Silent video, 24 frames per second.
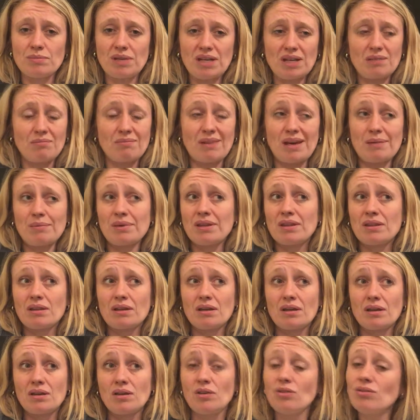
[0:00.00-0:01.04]
and it may be
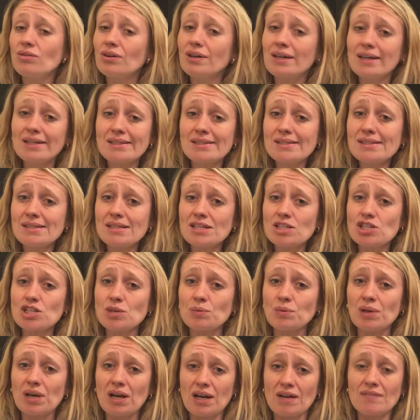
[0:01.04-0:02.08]
that your kids' teacher
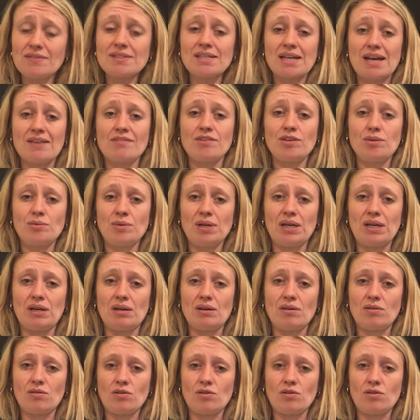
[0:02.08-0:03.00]
would love to have you in,